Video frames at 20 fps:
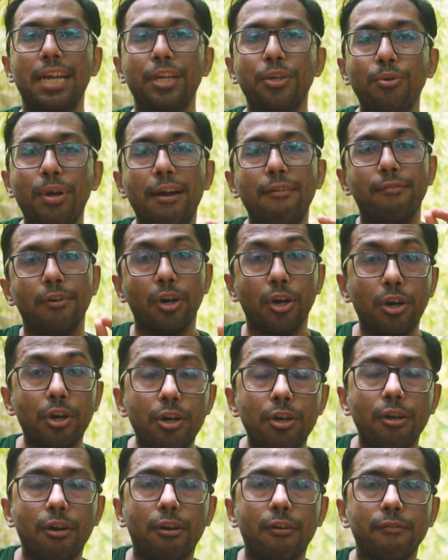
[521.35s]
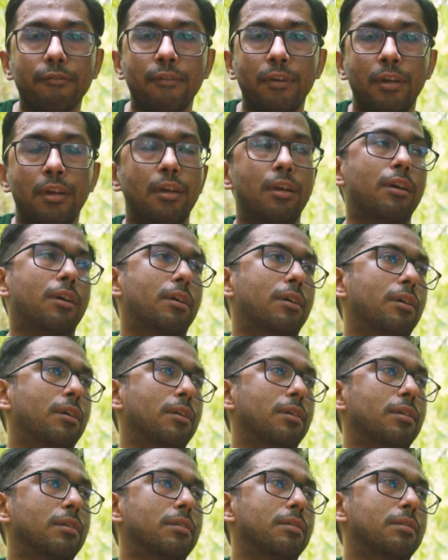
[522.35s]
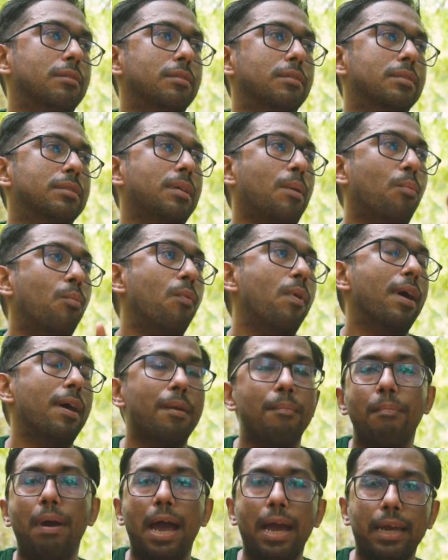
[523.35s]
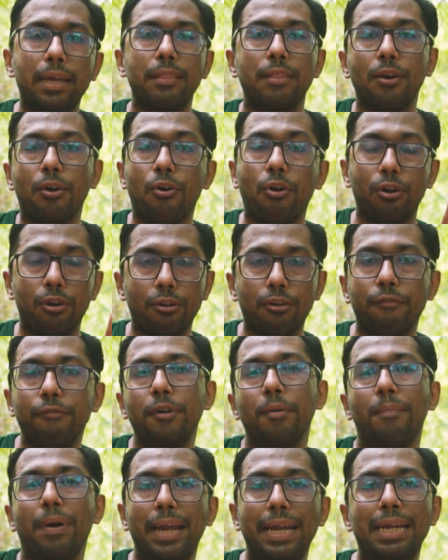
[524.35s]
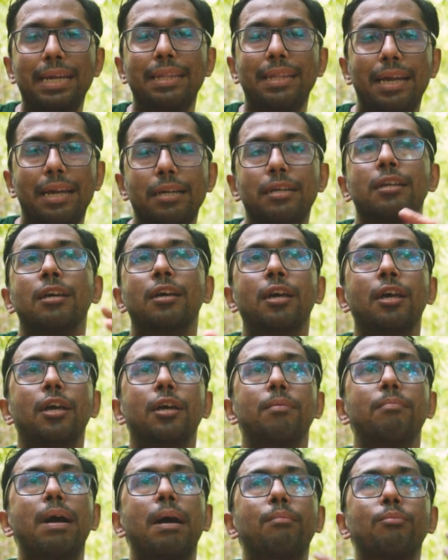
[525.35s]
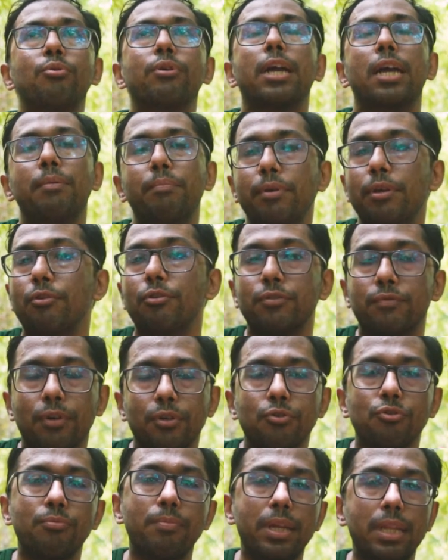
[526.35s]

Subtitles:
that you have heard of somewhere back in the corner of your mind, that bamboo can be used for so